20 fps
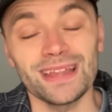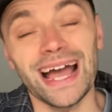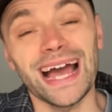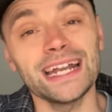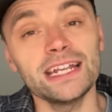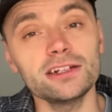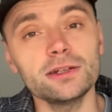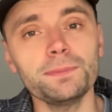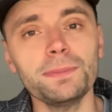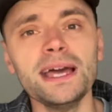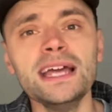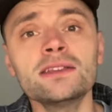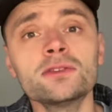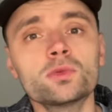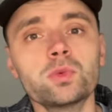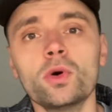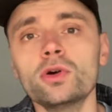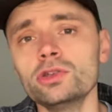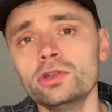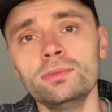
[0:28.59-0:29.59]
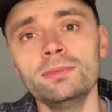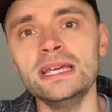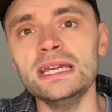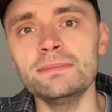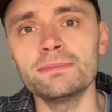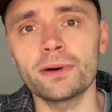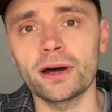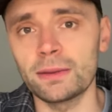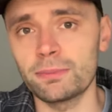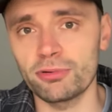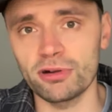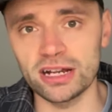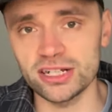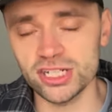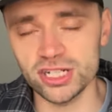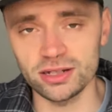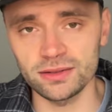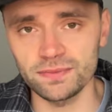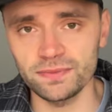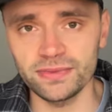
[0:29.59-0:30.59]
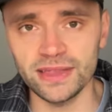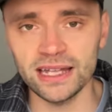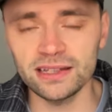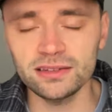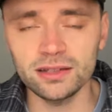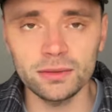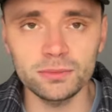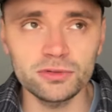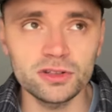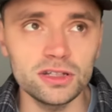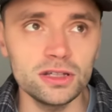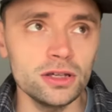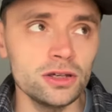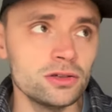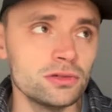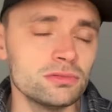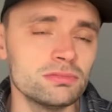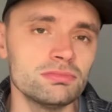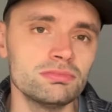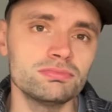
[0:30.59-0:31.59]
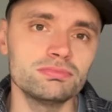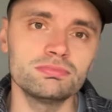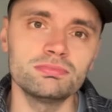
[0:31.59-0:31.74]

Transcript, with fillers: and it depends what you mean by pressure. That's up to you.